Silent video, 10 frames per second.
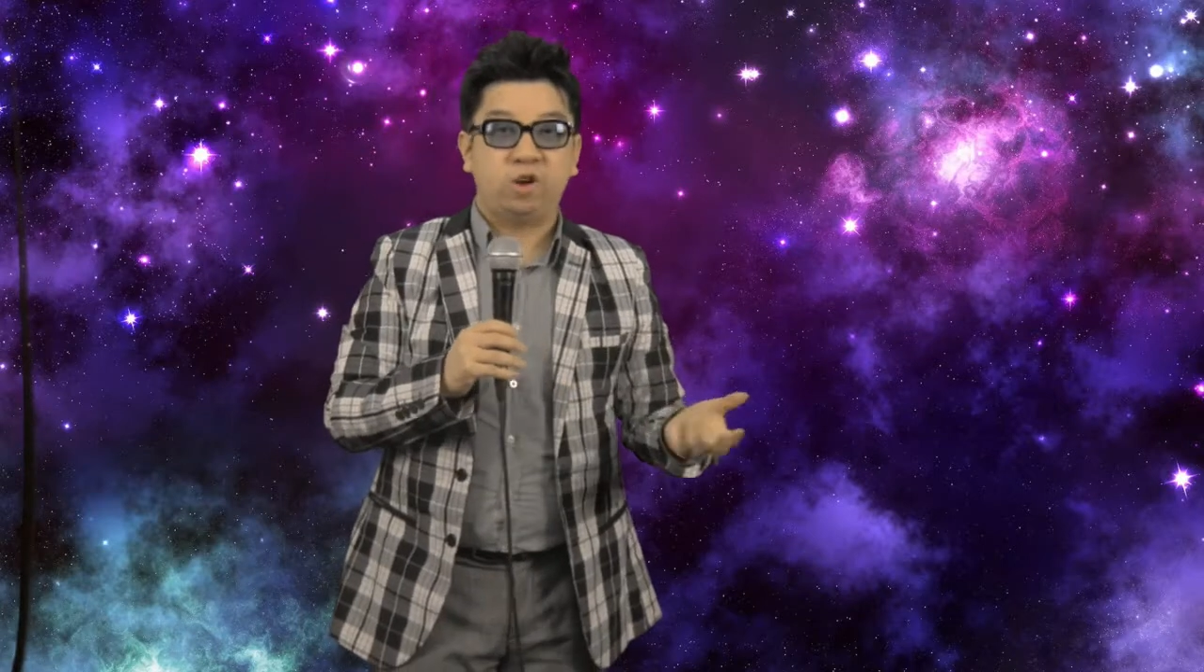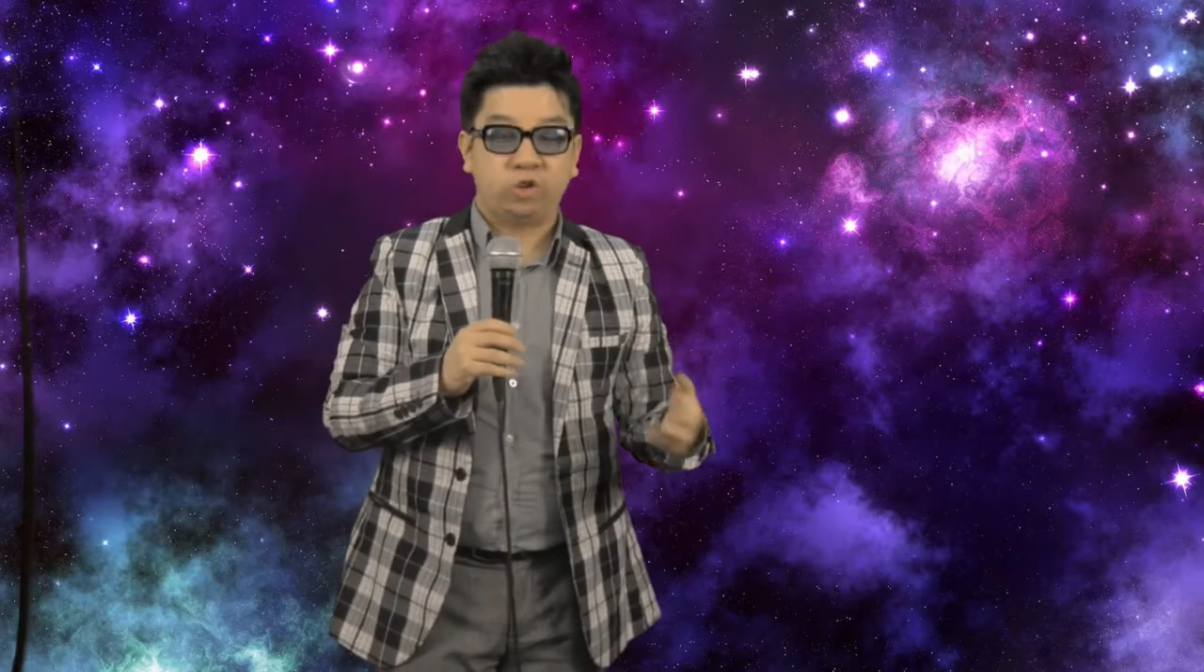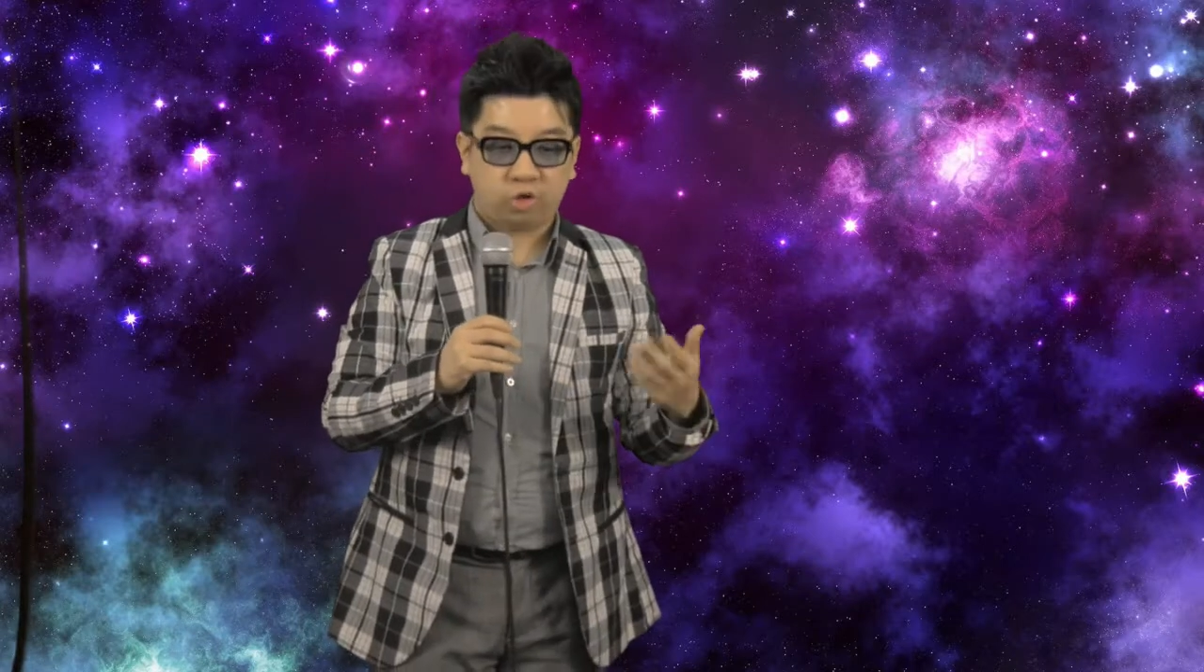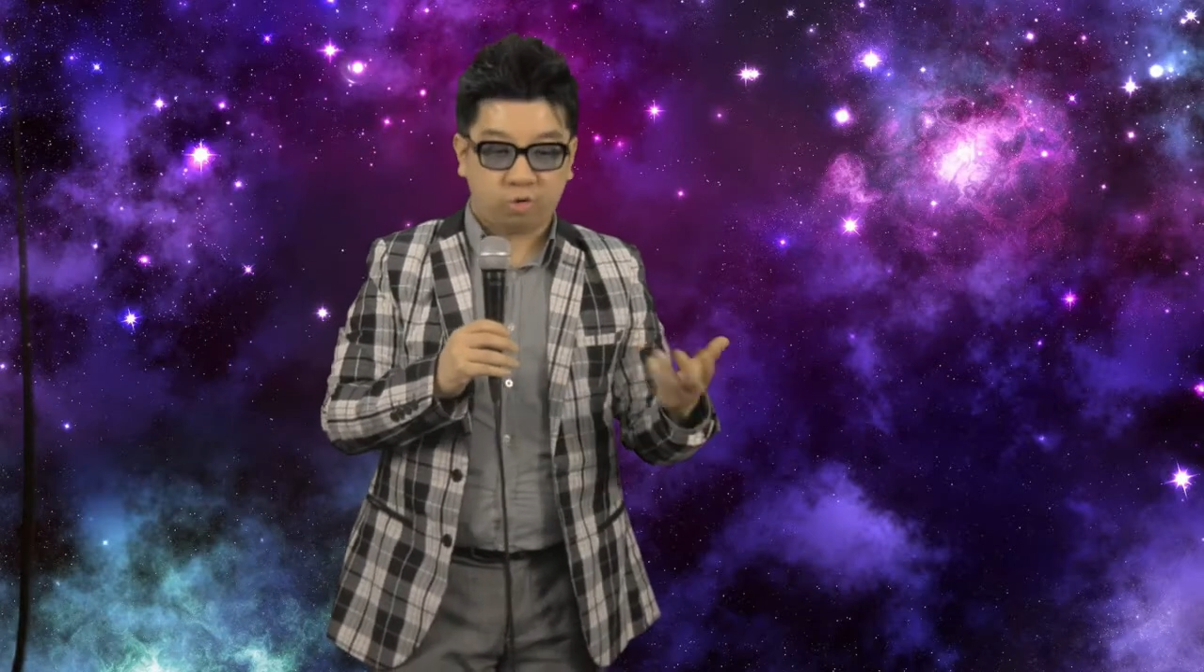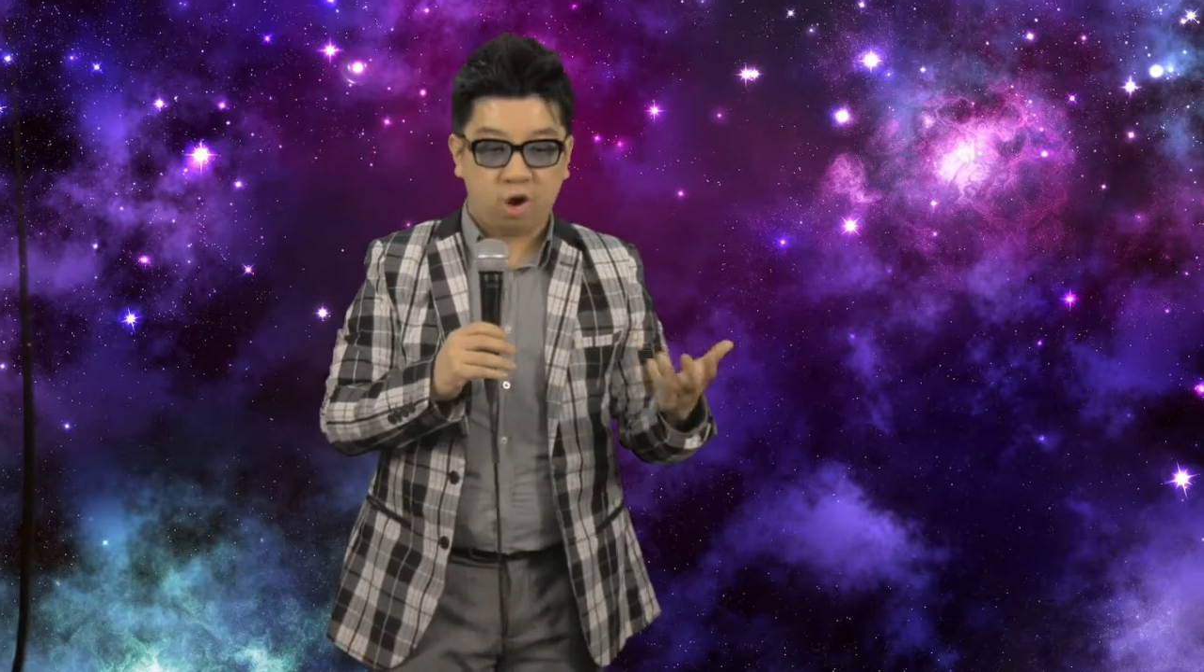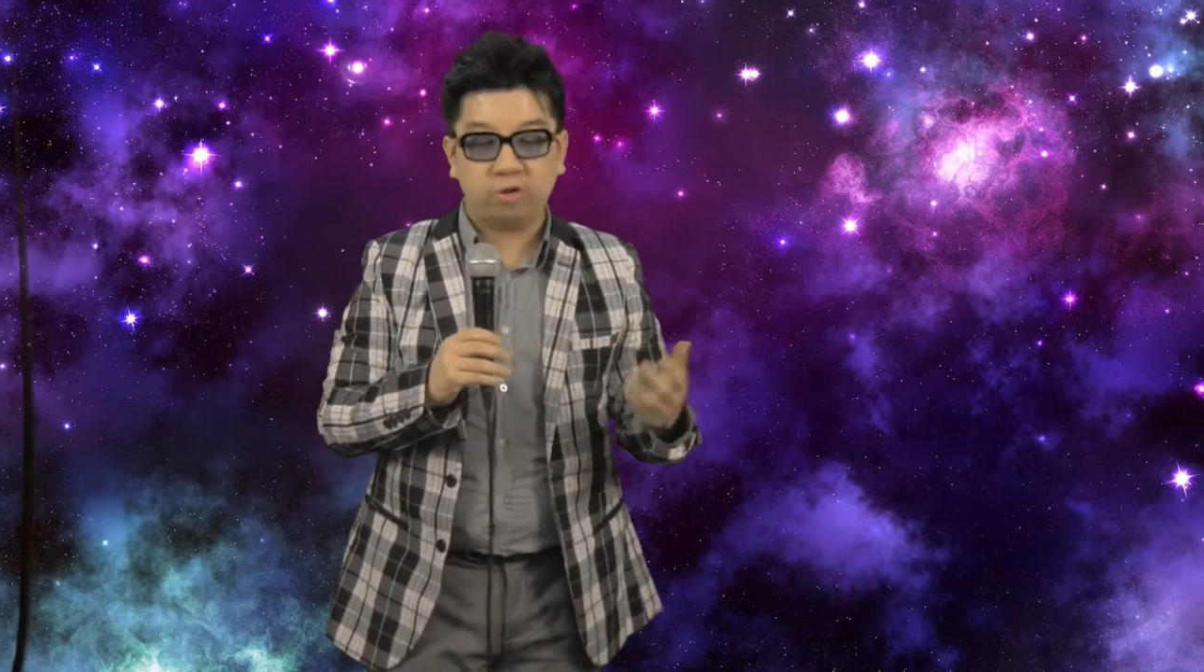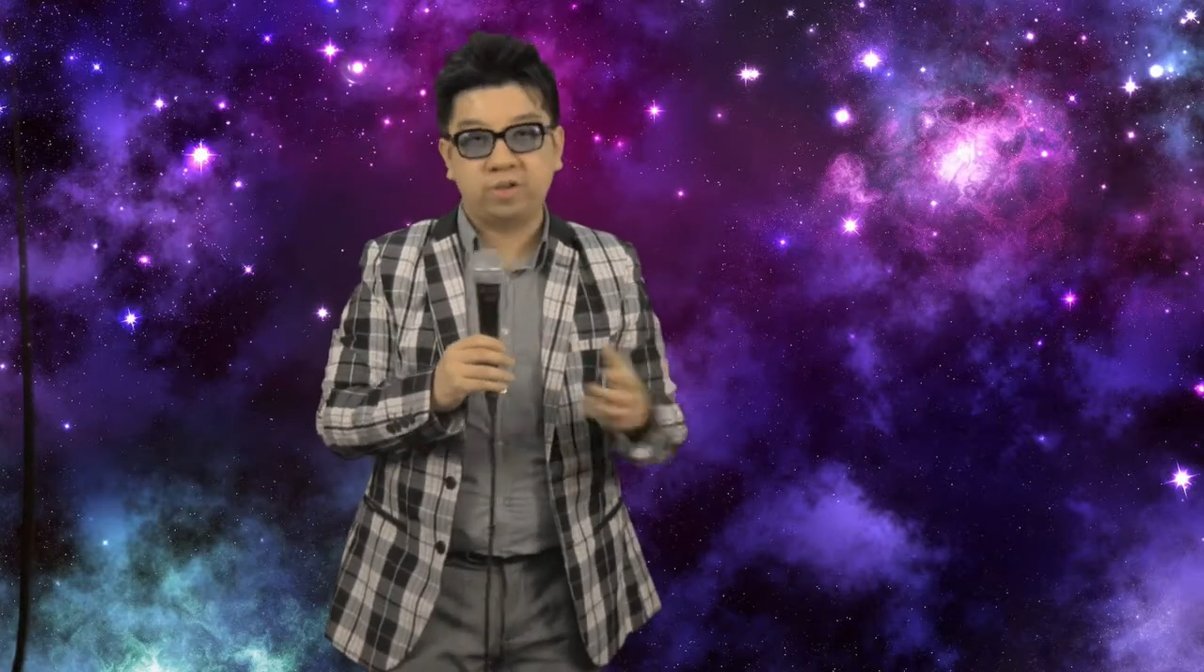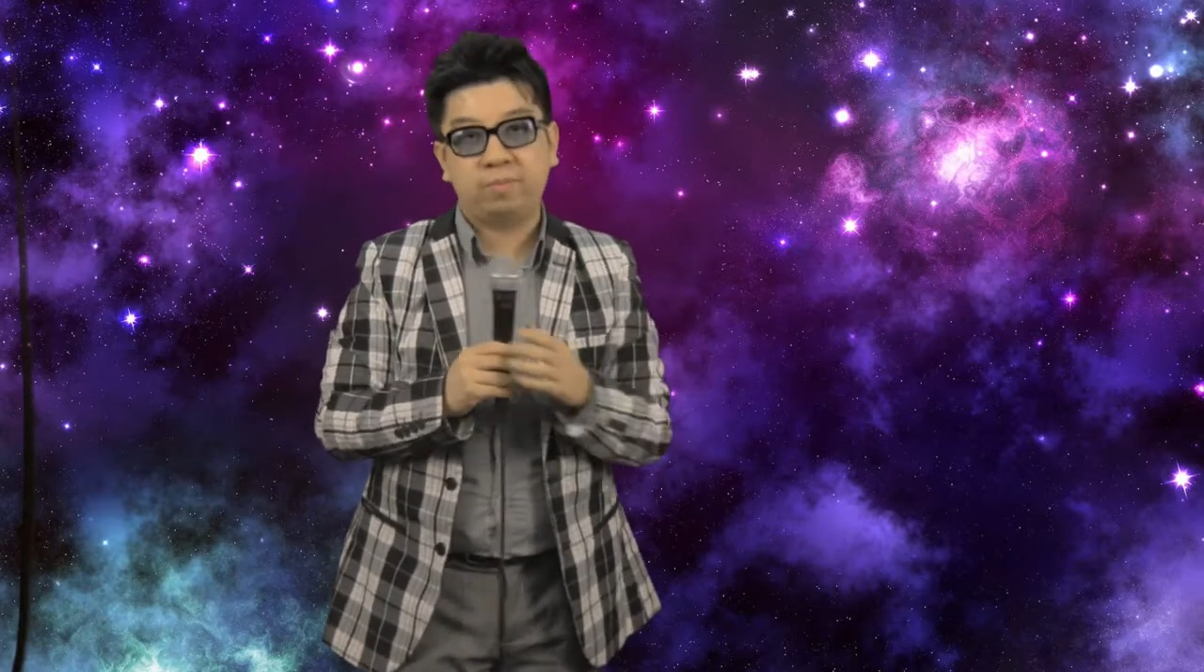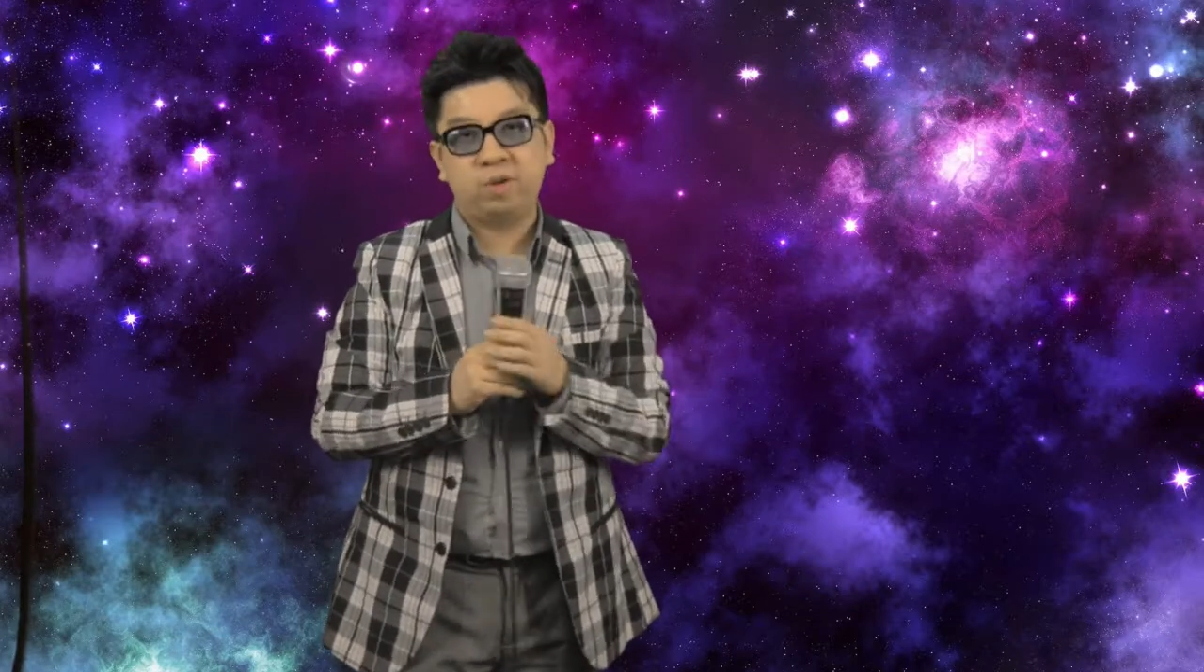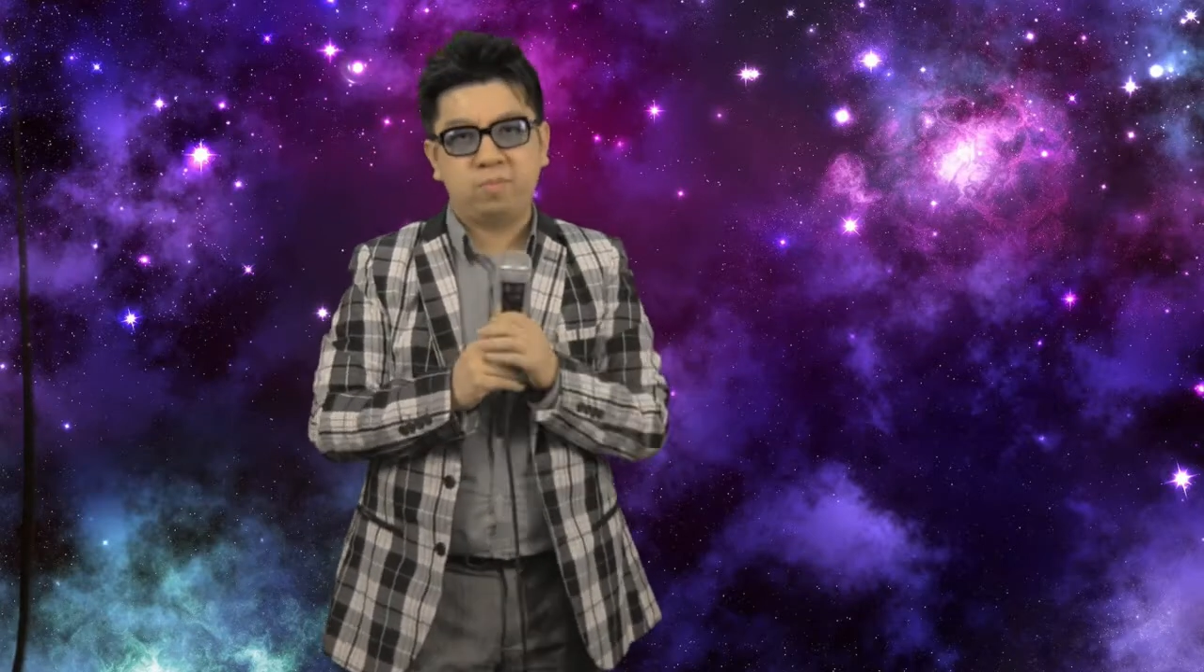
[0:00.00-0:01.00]
the Toronto
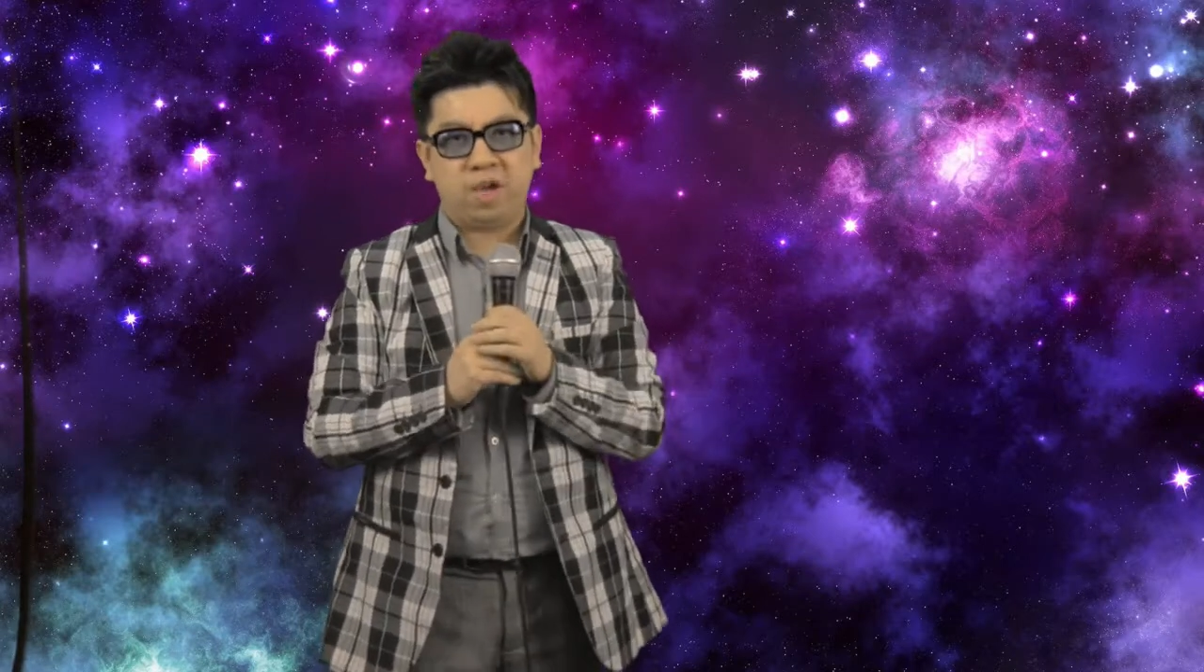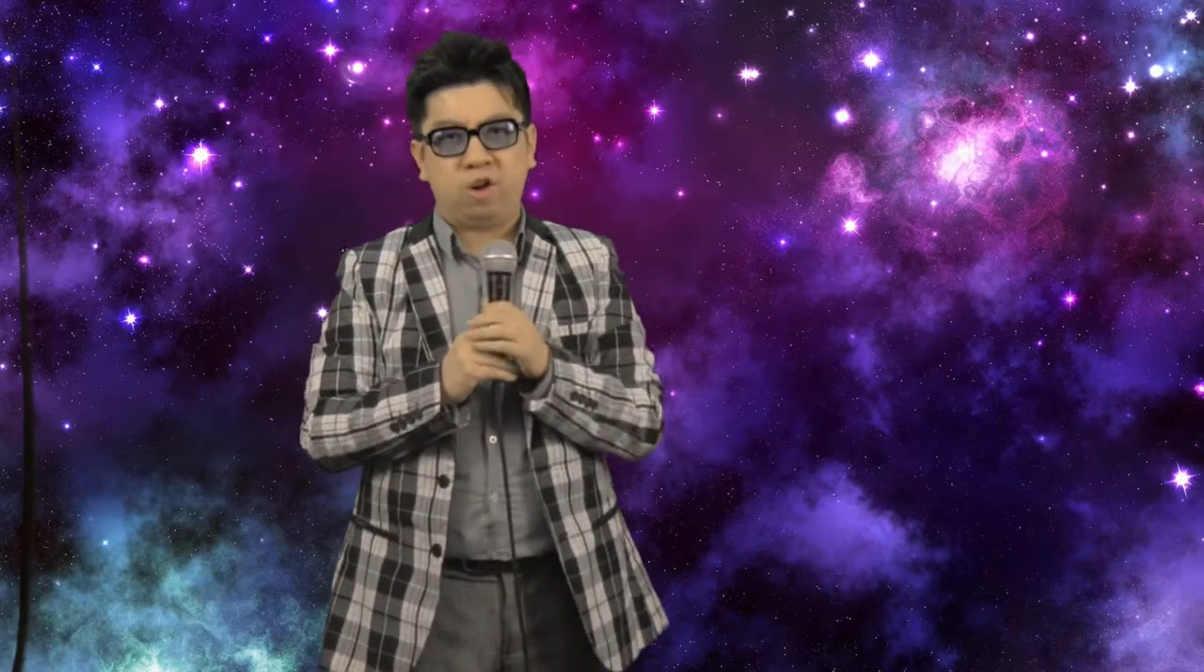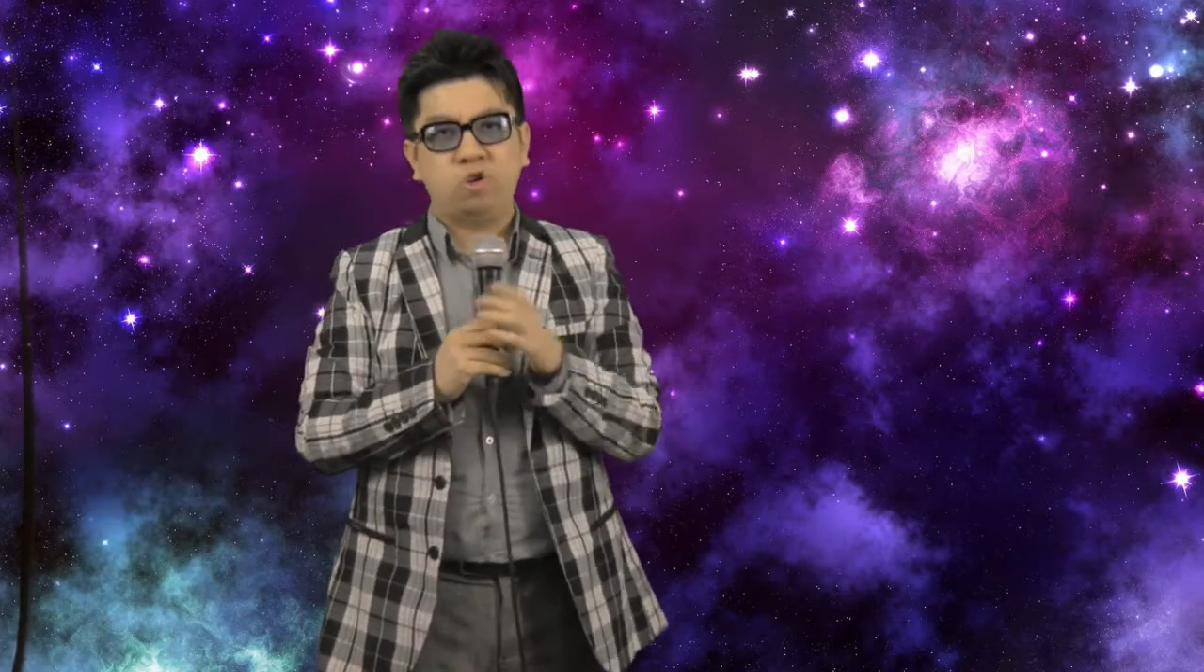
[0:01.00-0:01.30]
Deputy Mayor,